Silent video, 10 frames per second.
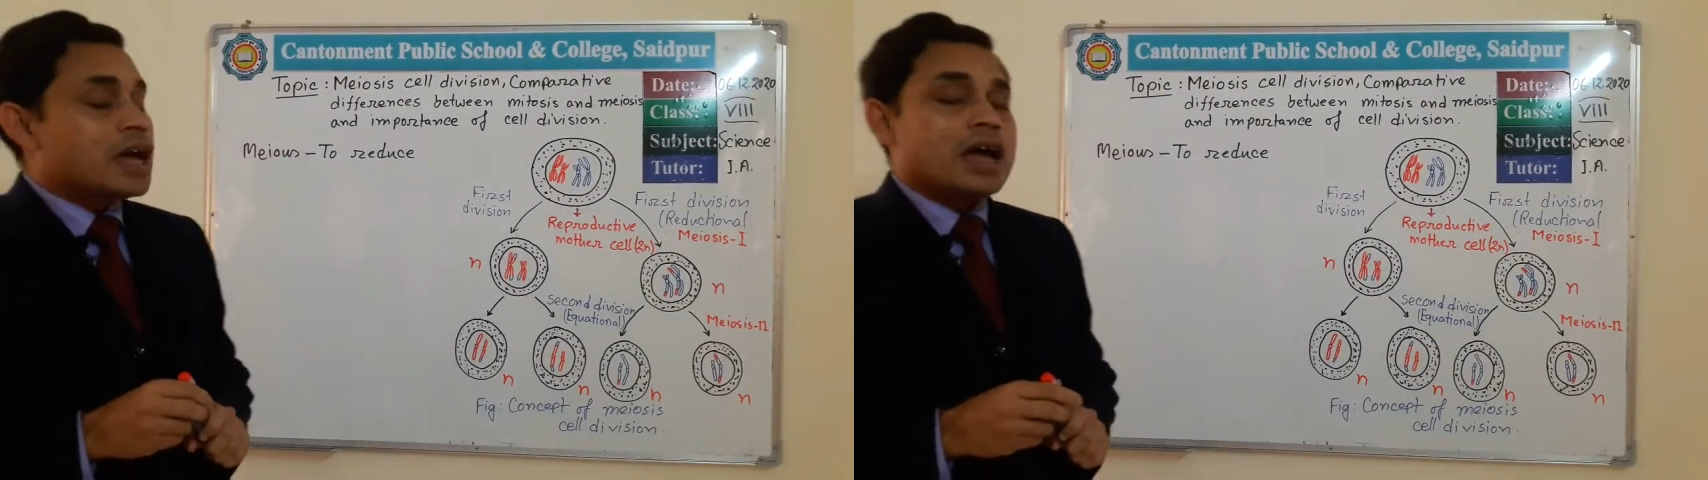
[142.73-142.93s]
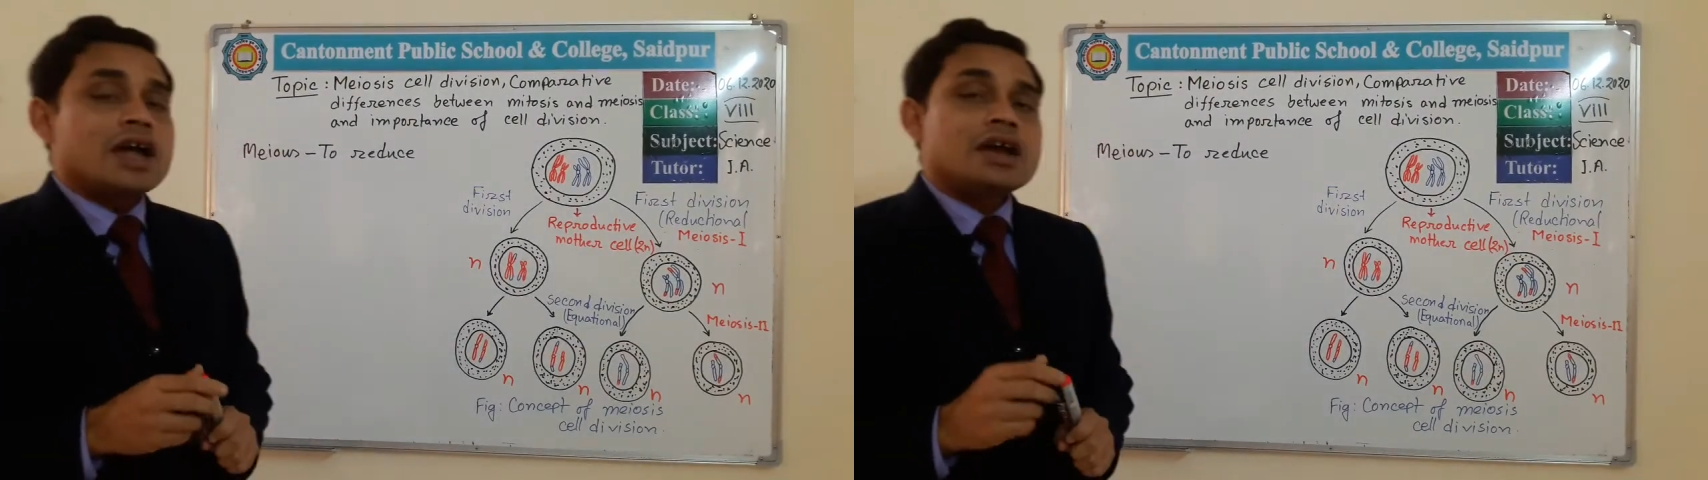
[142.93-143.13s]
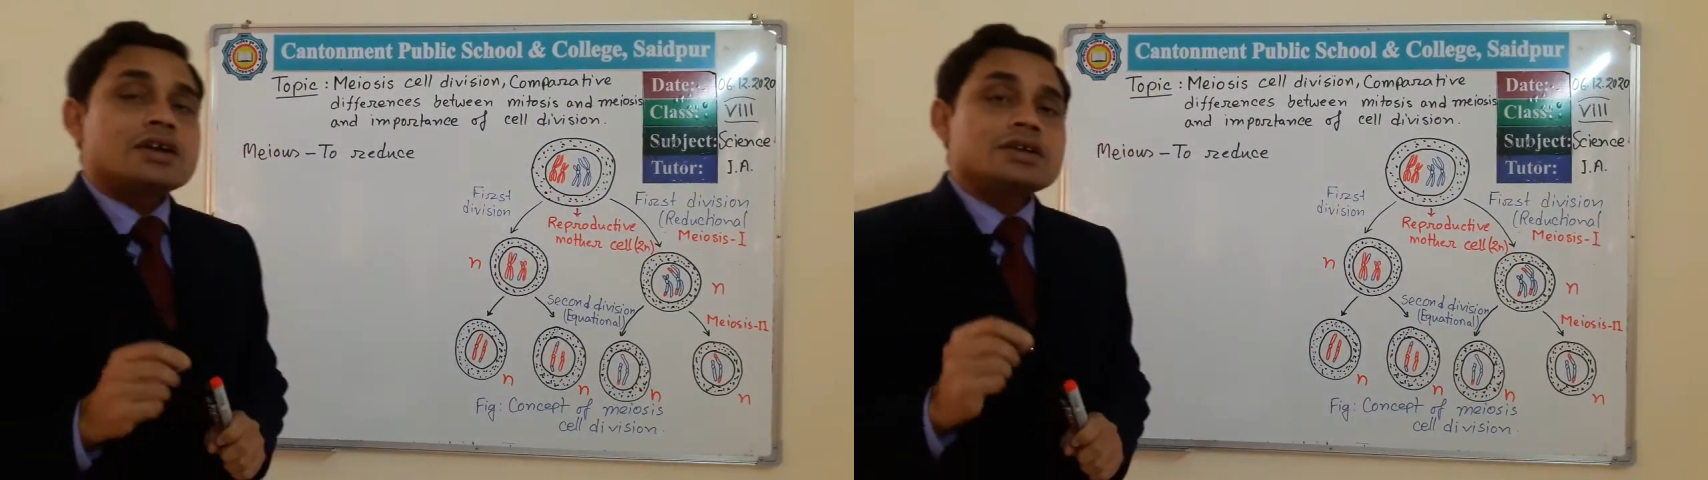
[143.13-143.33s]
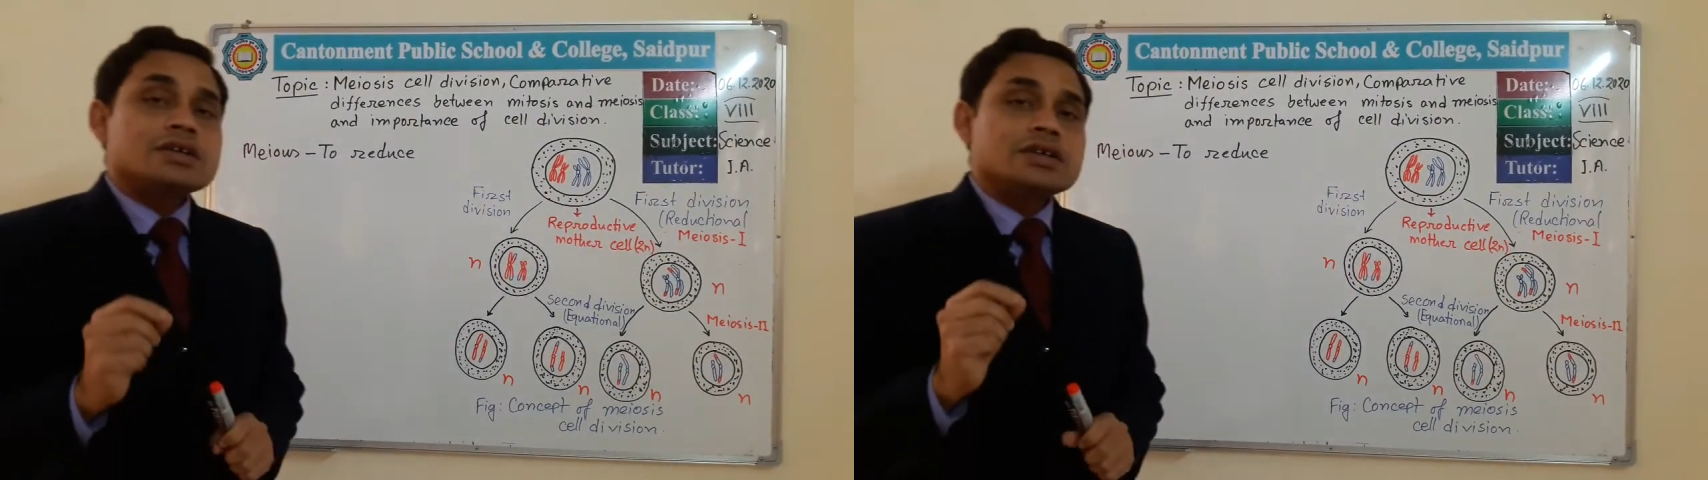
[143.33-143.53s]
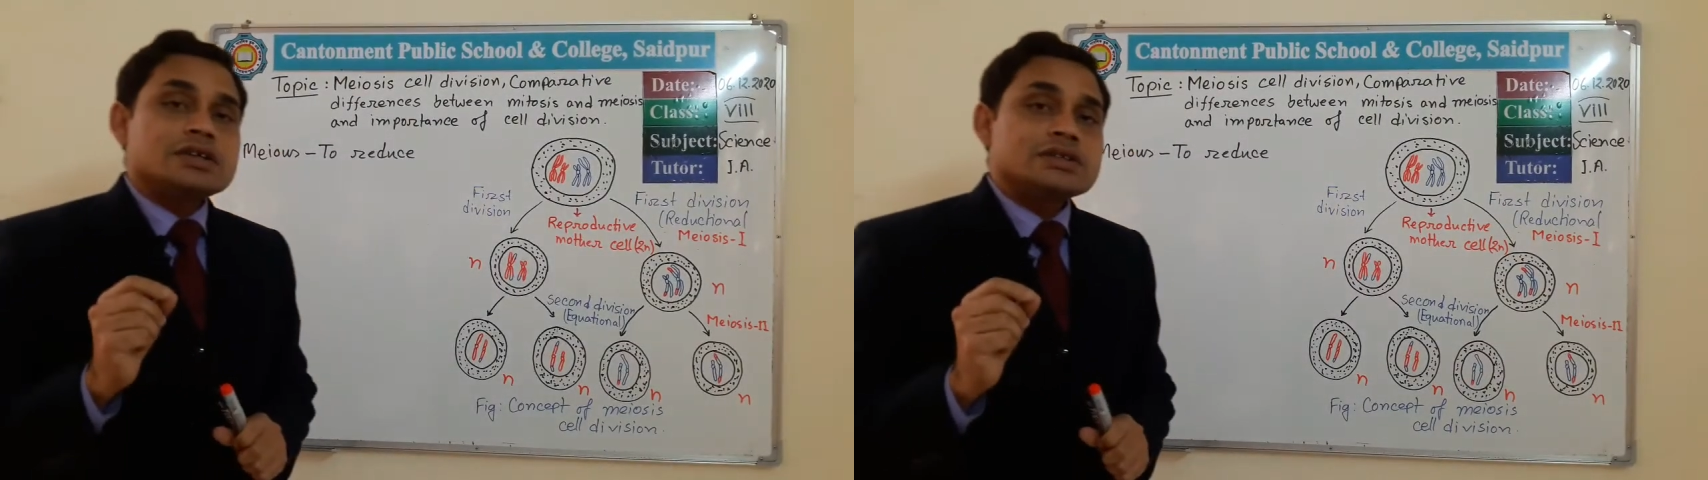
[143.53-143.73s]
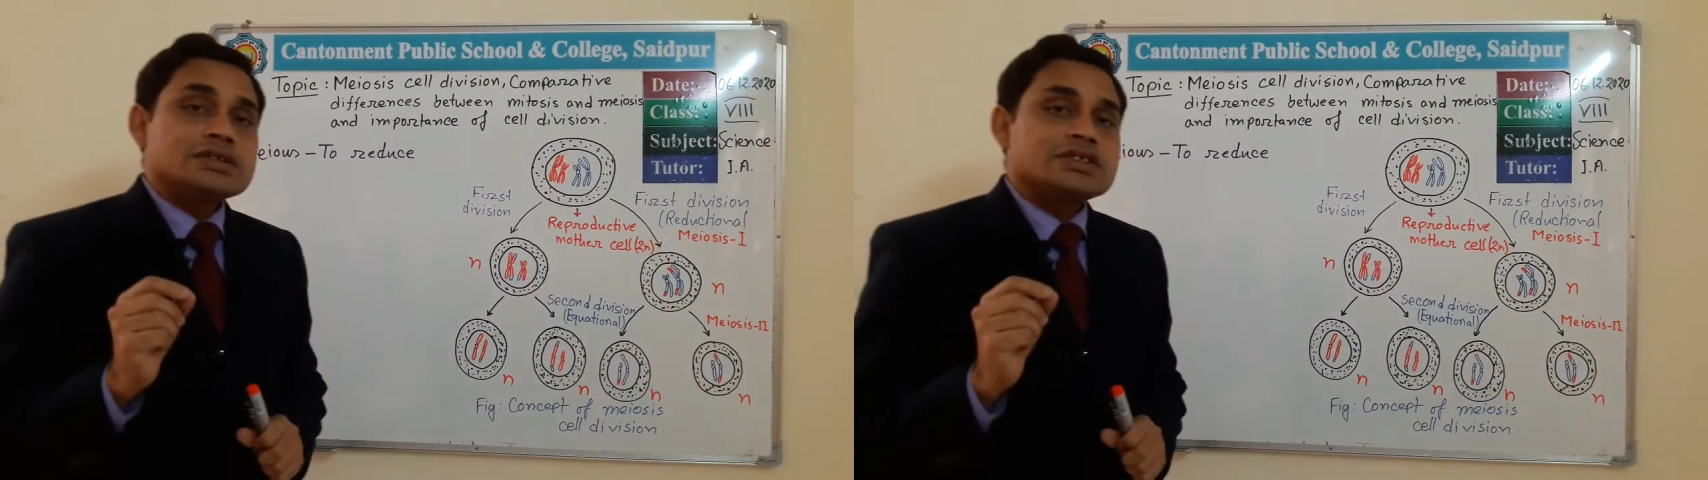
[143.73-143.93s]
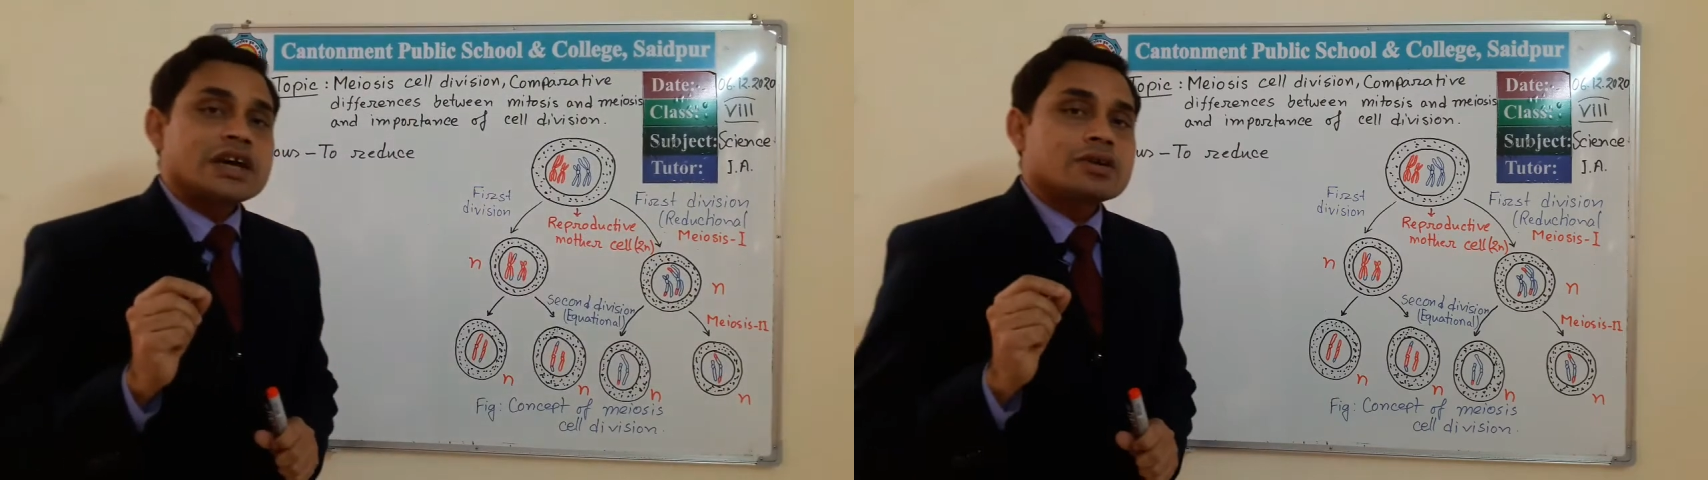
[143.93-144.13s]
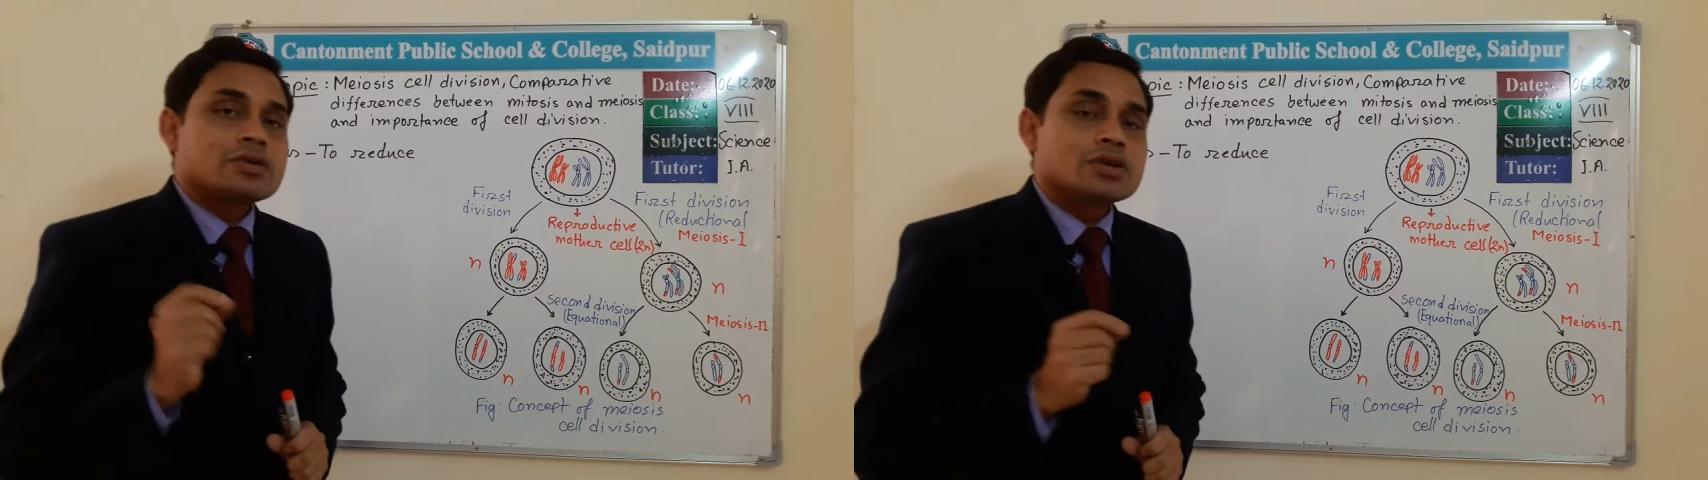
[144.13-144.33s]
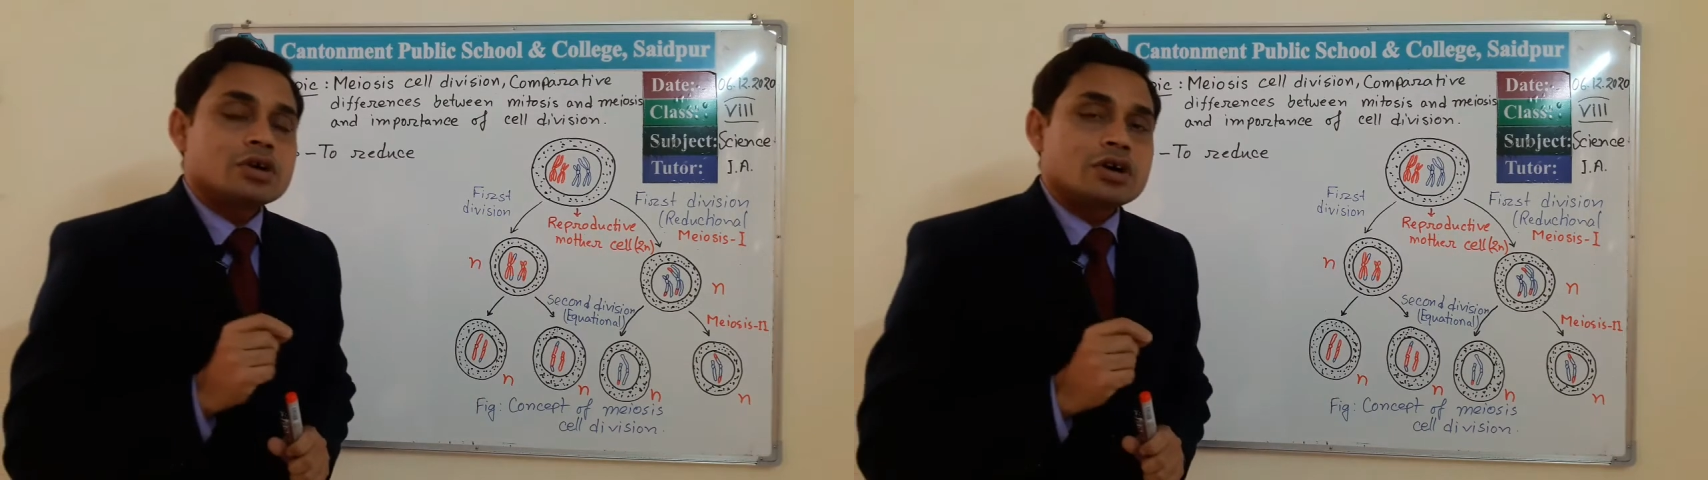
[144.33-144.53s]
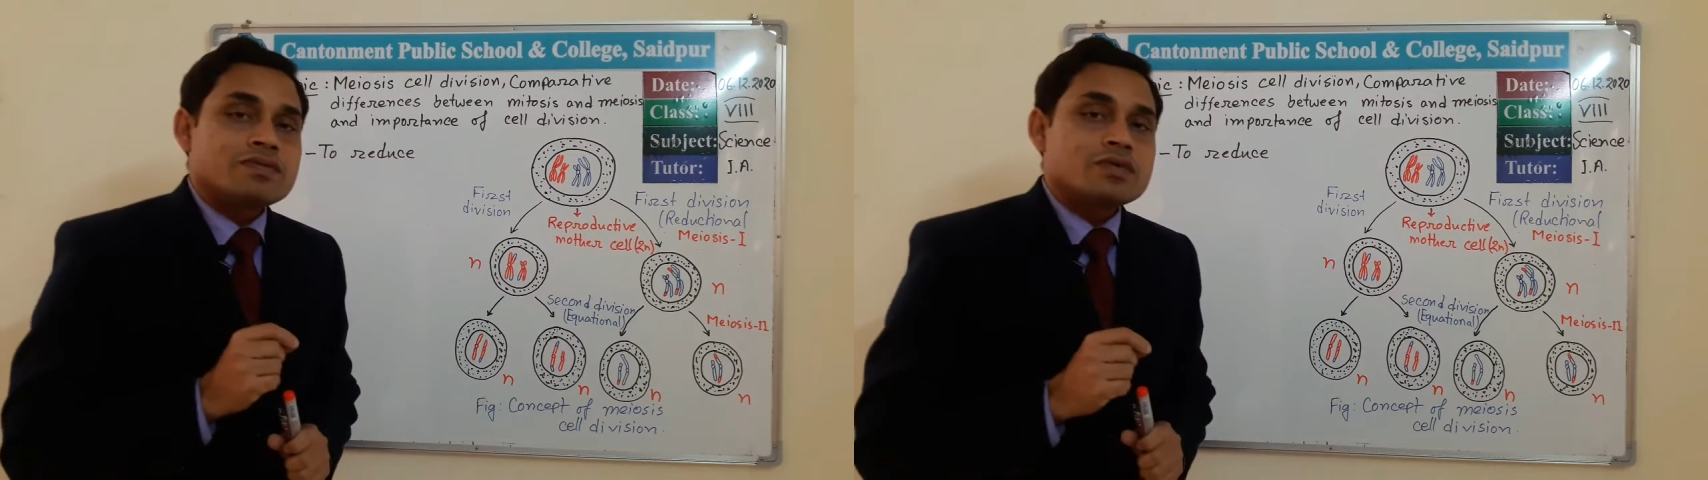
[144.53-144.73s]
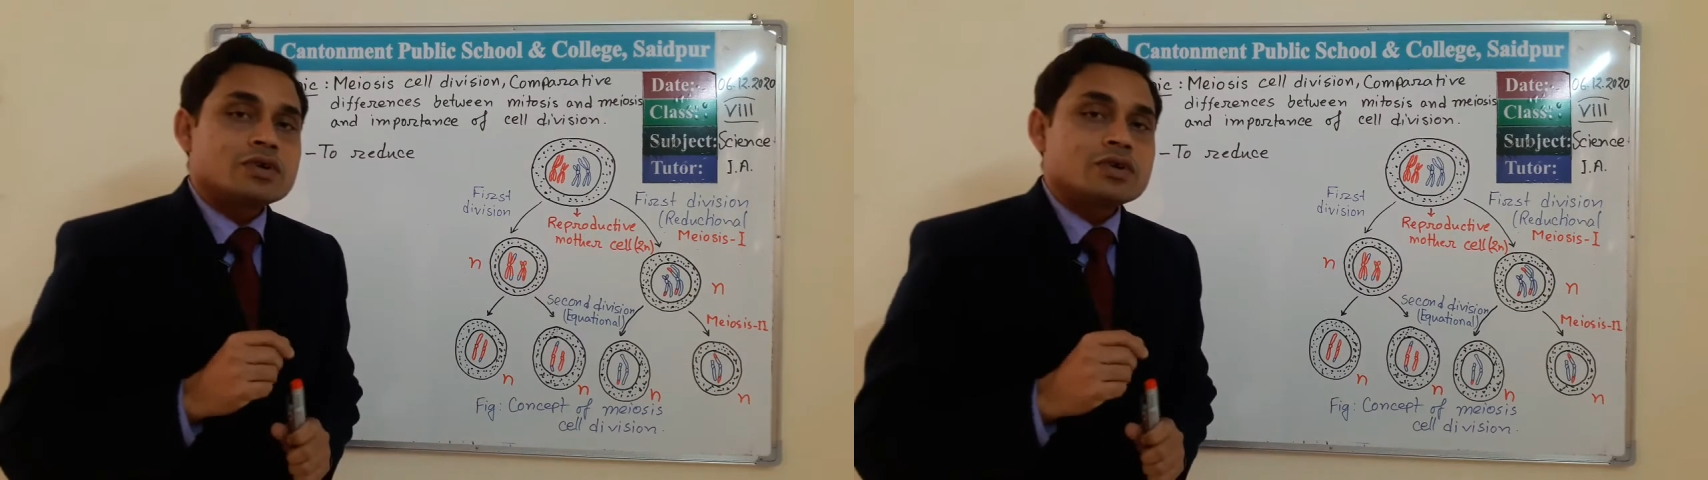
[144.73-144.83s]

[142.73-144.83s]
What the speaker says: and in zygote of